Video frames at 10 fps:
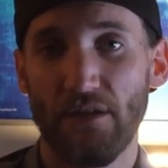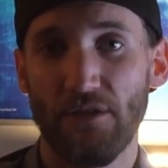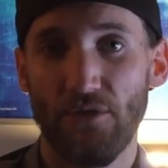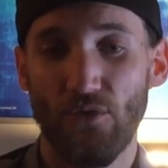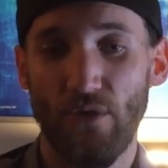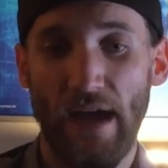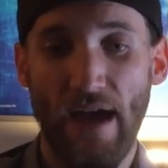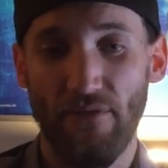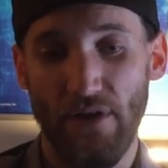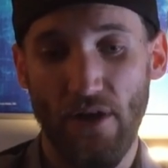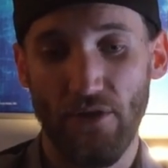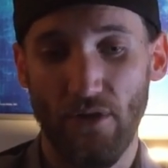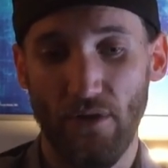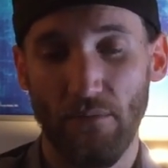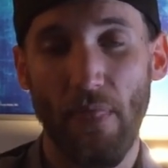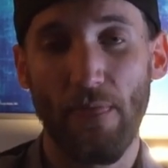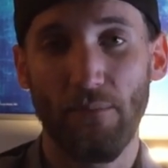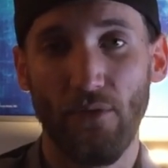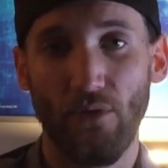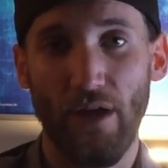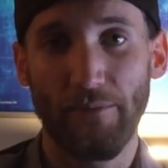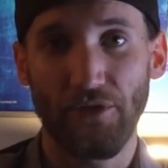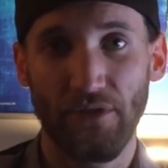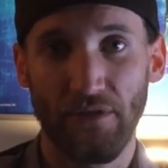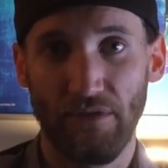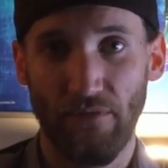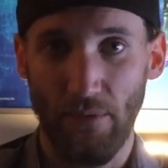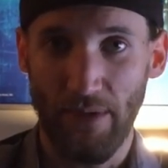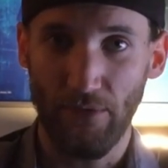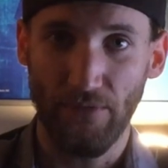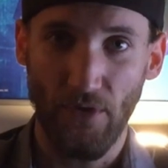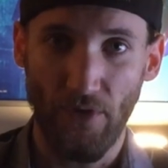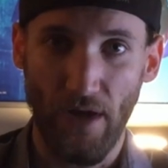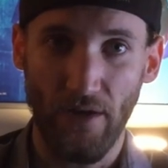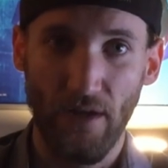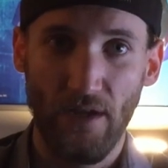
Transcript: to have another poll option for people to vote on.